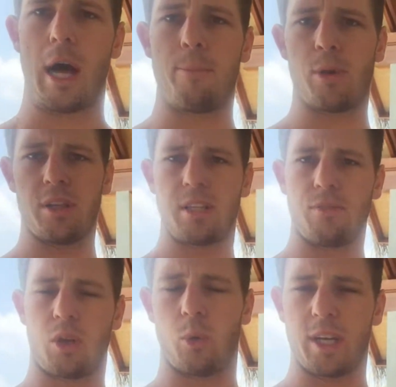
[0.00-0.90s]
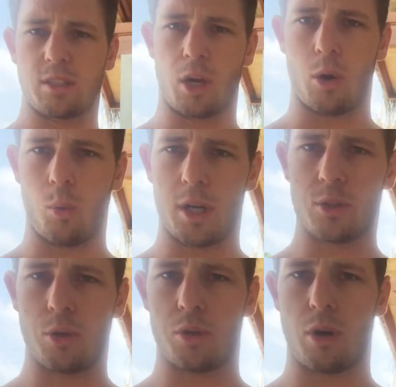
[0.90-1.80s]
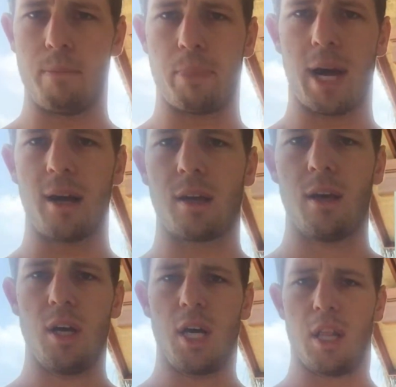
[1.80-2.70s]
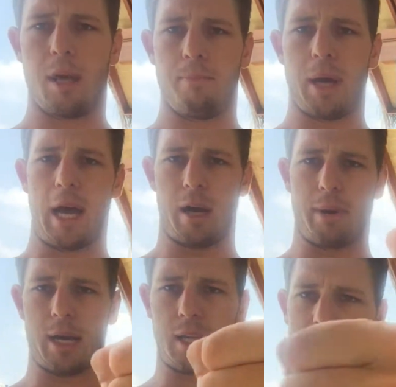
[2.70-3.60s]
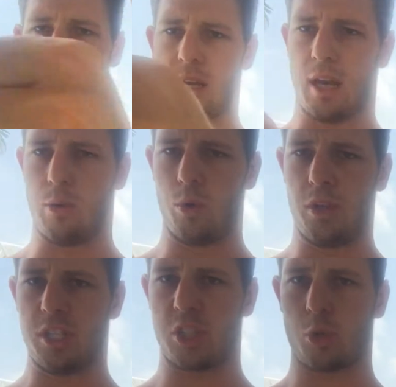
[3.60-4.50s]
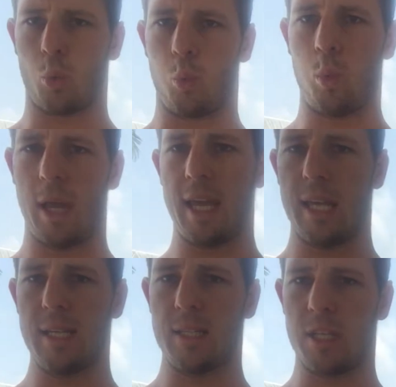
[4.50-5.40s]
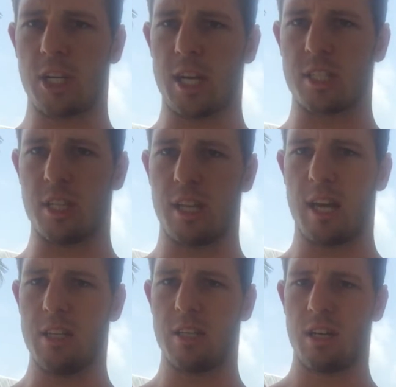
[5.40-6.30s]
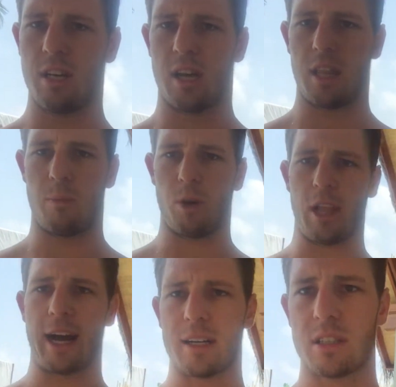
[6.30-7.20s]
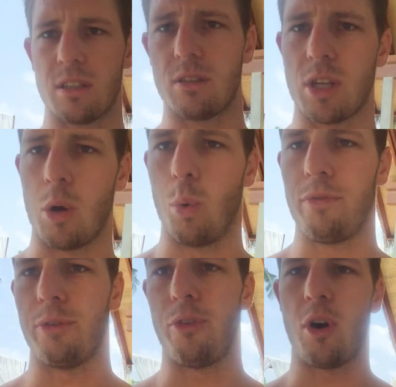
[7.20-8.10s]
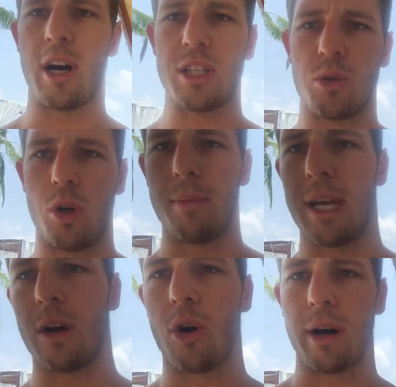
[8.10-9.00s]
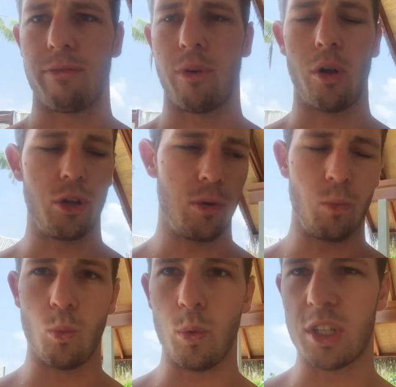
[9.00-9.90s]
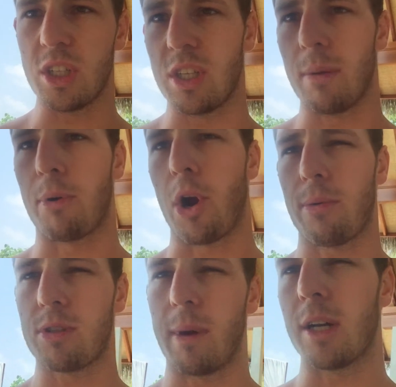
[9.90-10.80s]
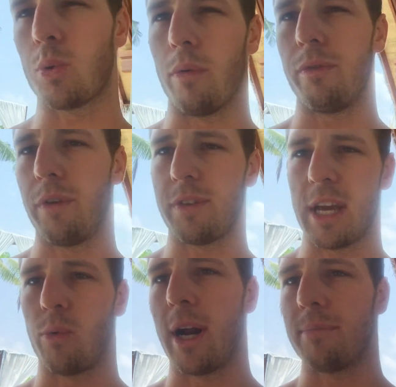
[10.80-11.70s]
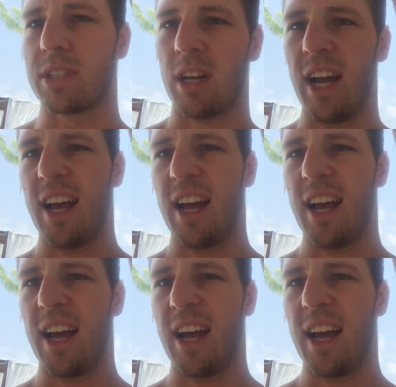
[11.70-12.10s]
up relatively quick, so 1, 2, 3 back, then power back in and really squeeze your chest at the end, and then relax. So with the flyers, you want to be high volume, which is in the program, it's about 12 to 15 reps.